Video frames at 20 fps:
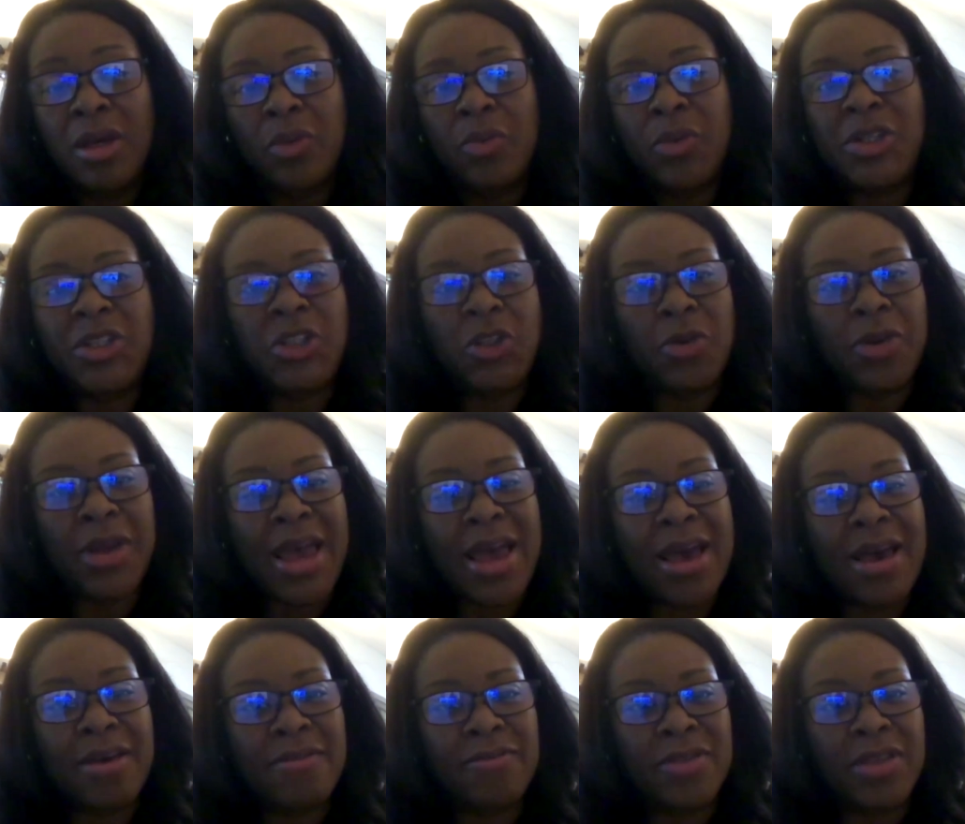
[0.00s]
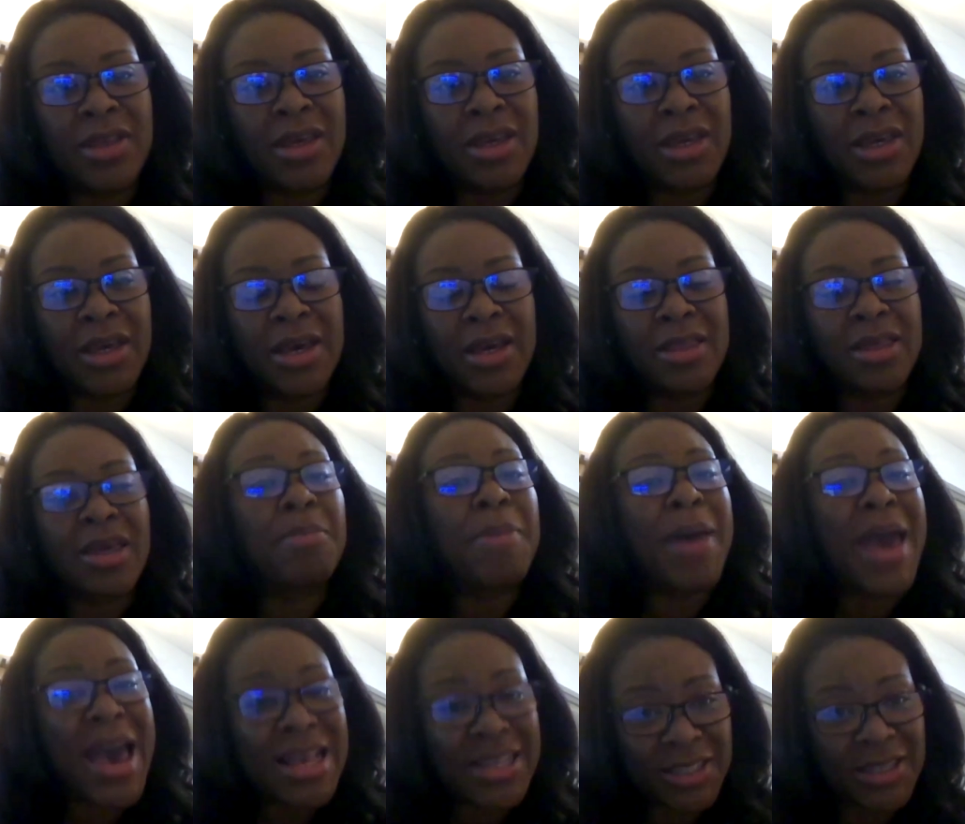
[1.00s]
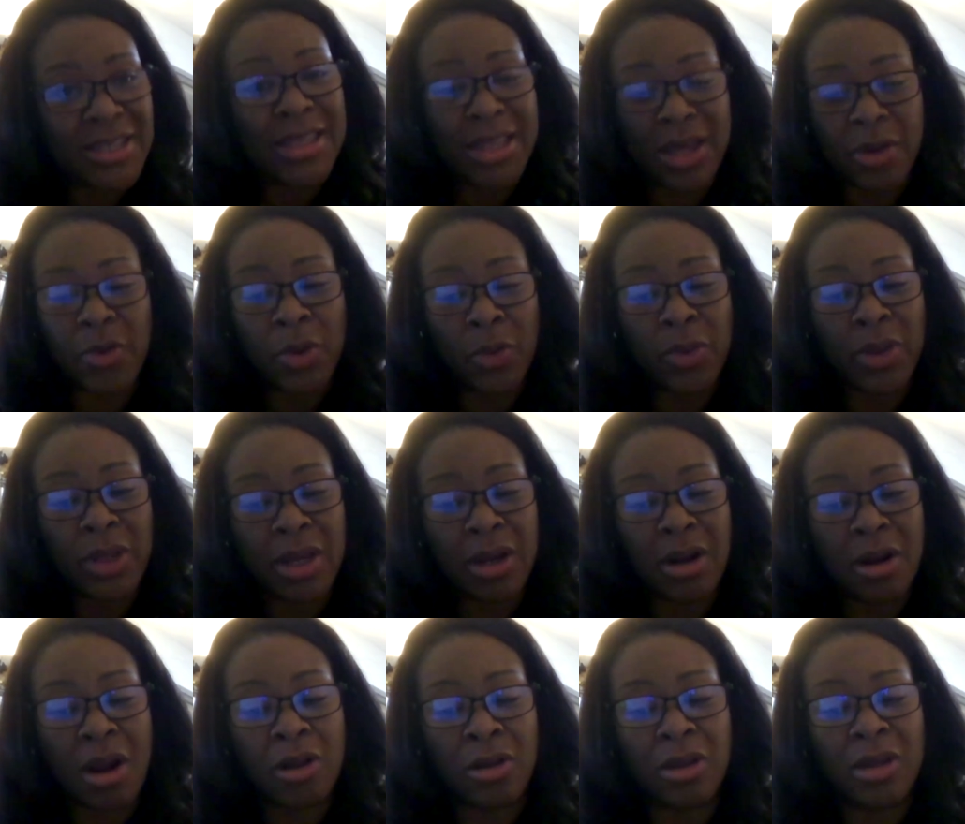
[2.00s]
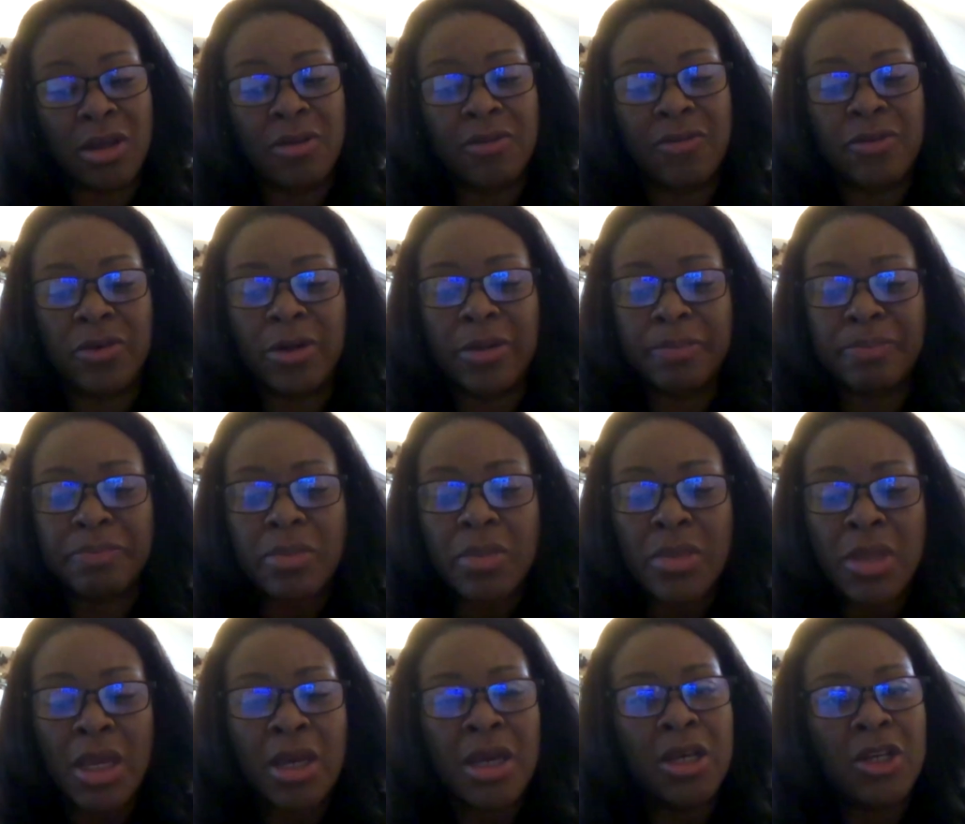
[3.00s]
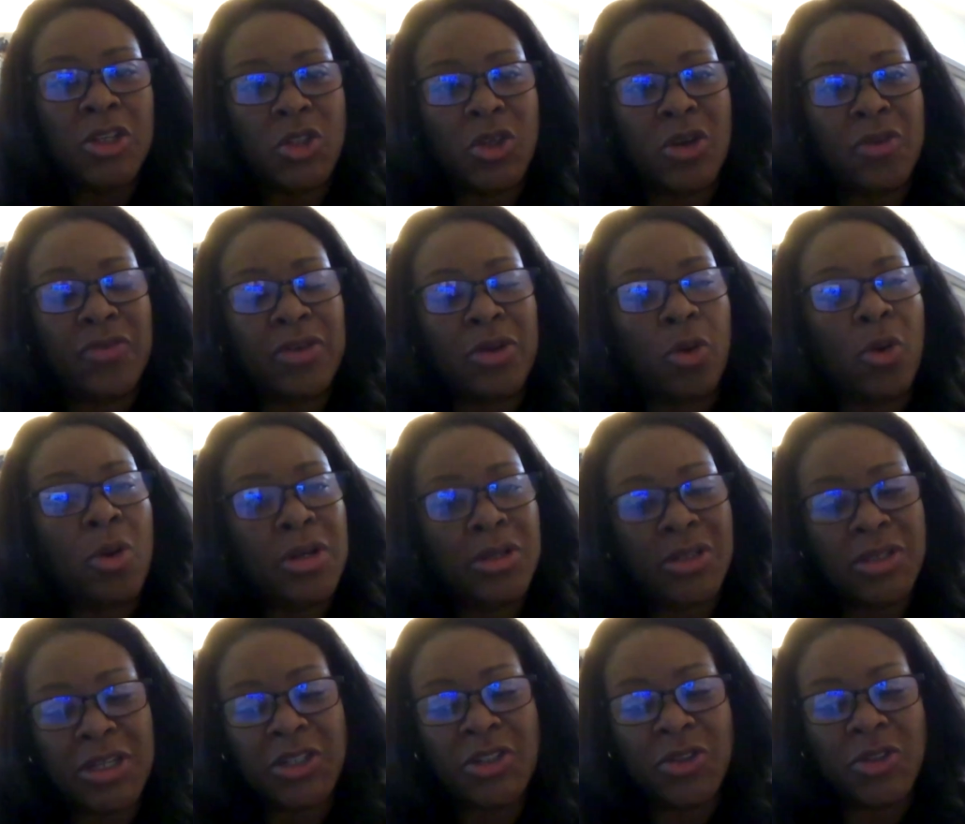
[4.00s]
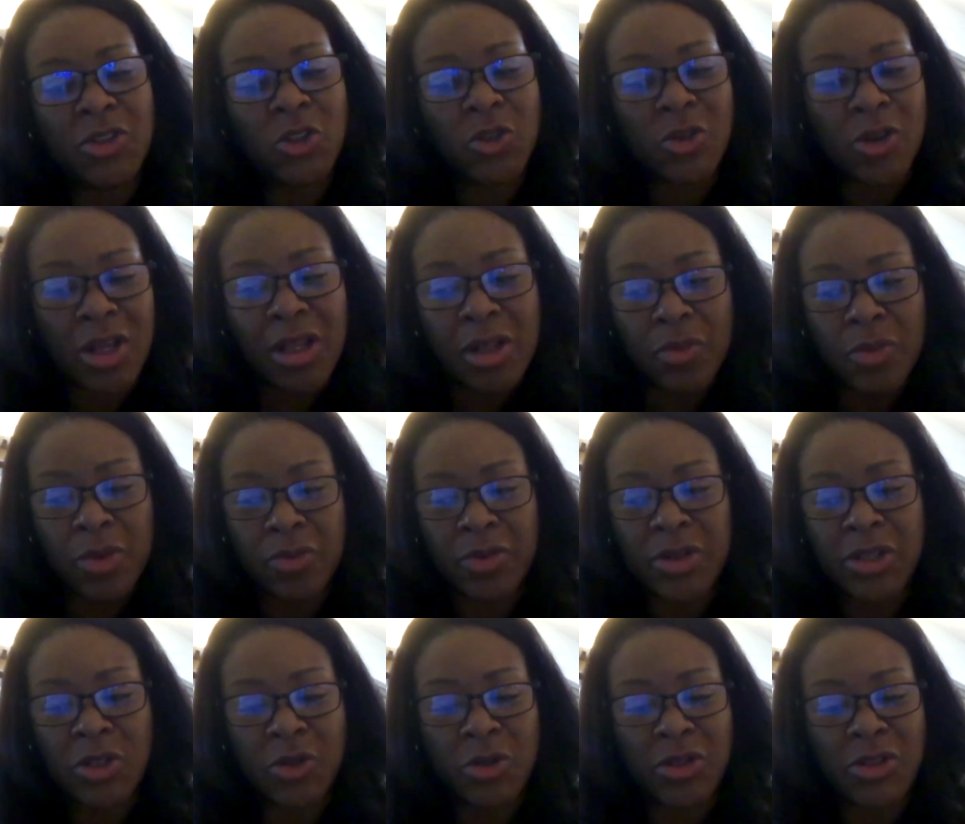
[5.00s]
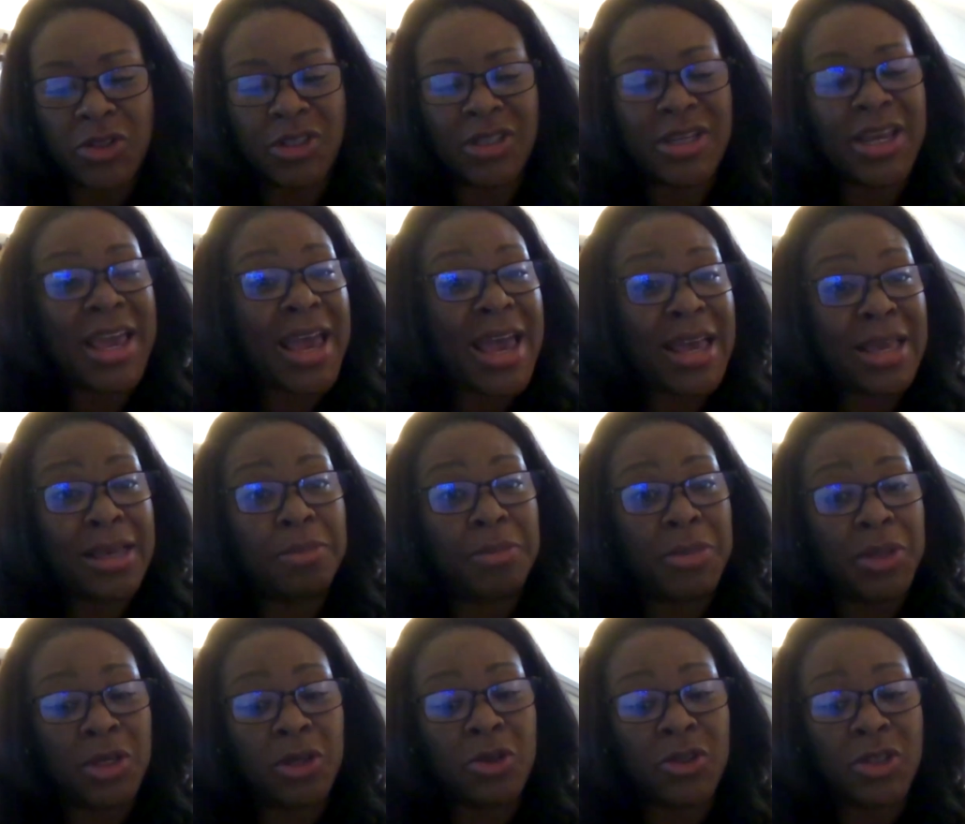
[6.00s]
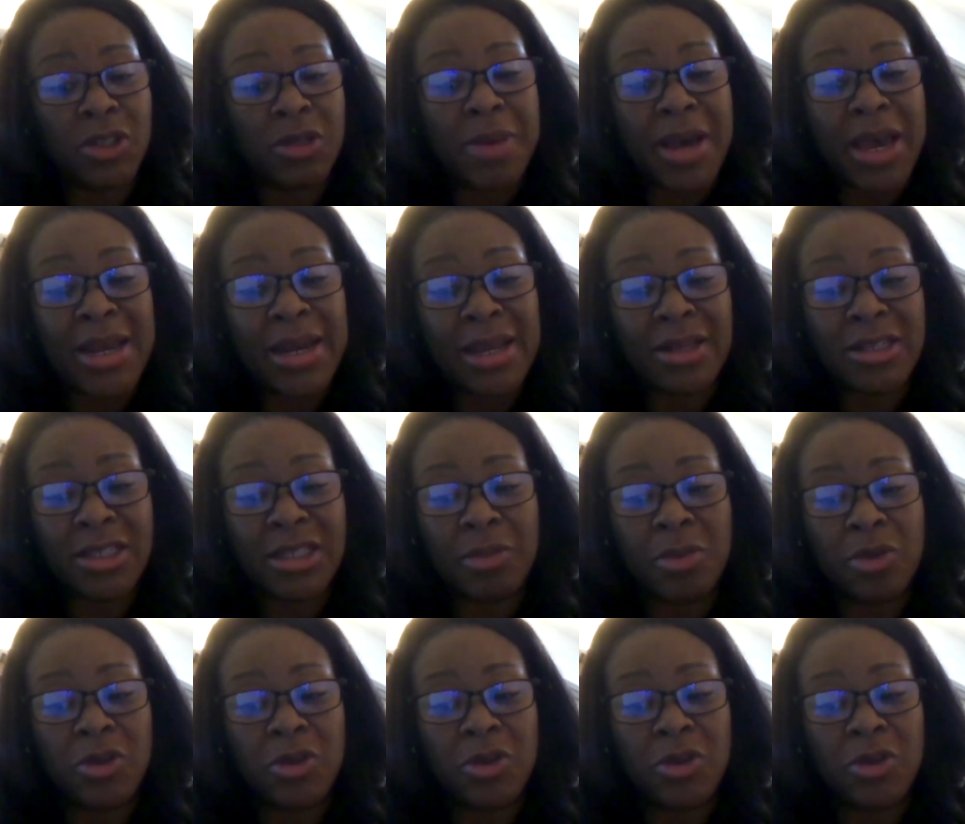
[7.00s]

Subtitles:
we just don't have the capacity that we really are looking for. So if an organization is struggling with resources, AI can be used to buy down some of